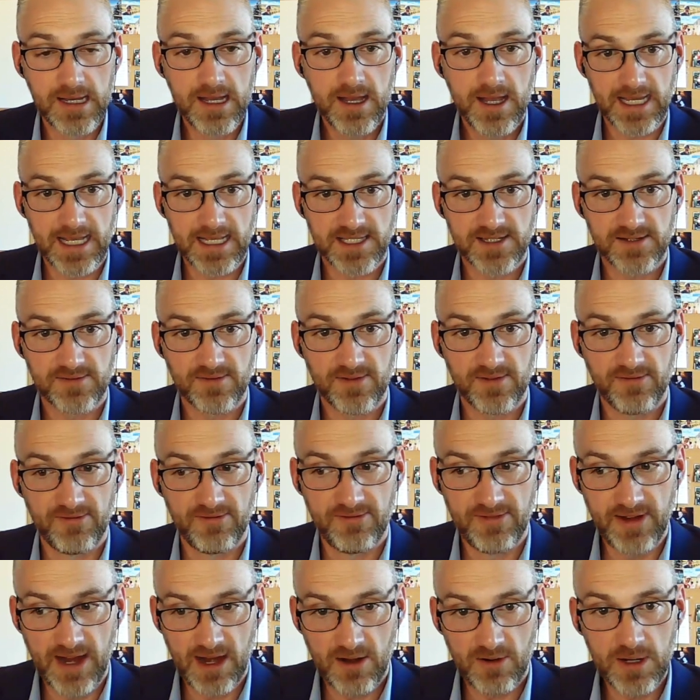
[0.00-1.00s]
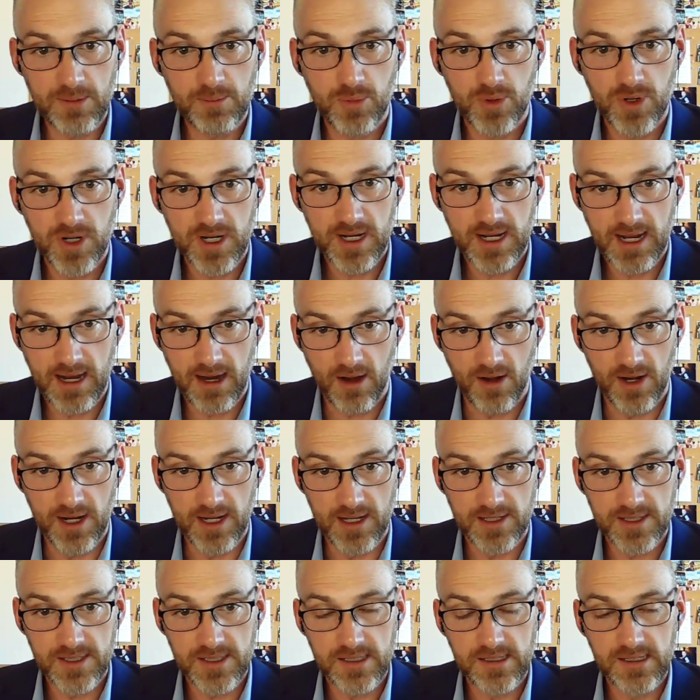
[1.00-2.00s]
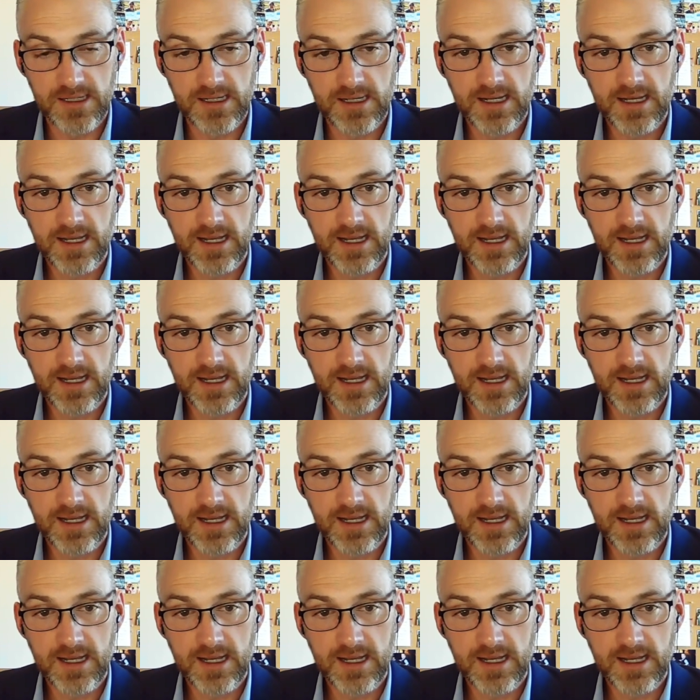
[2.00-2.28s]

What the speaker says: It's very precarious.